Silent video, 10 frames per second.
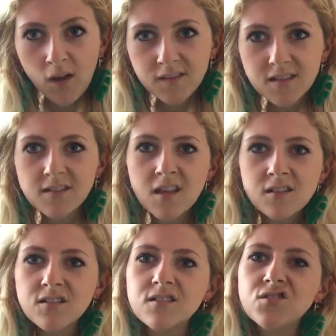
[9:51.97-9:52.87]
What's the
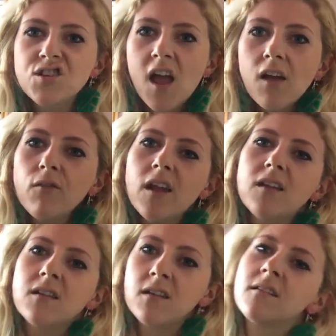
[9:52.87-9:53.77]
sense in
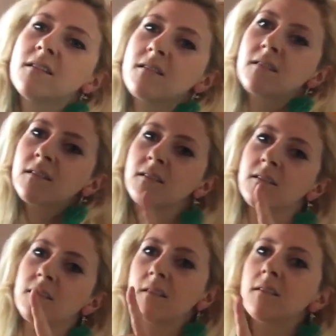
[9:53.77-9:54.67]
sharing this one
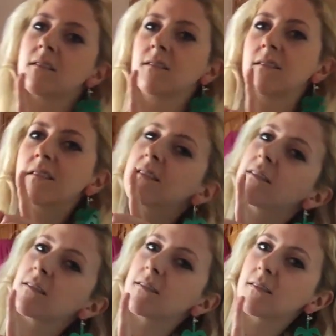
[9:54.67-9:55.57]
and only
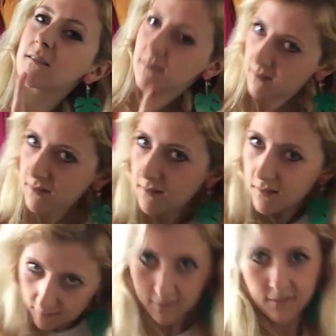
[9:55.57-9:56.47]
life?
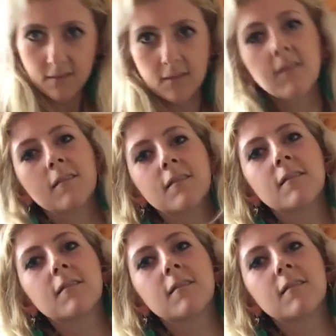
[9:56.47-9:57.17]
Ending up